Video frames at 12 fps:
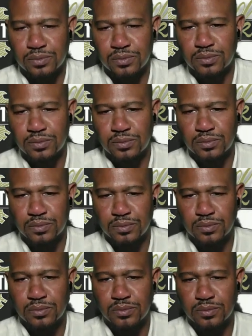
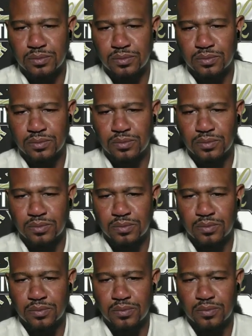
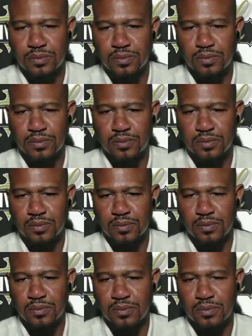
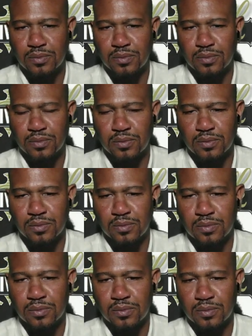
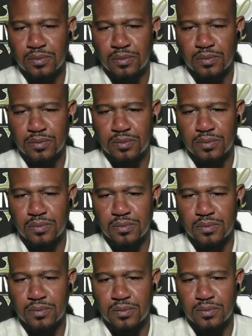
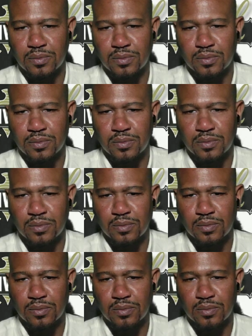
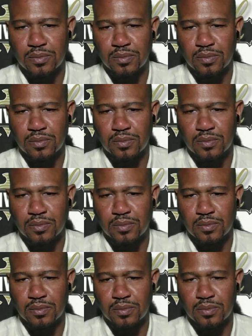
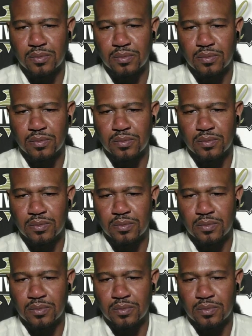The person shown says nothing.